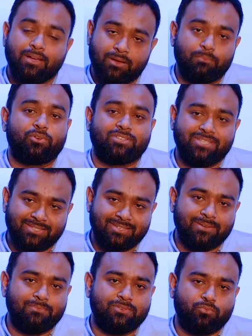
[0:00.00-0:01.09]
computer
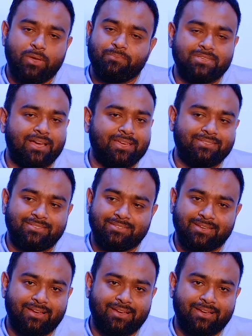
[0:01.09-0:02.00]
systems, websites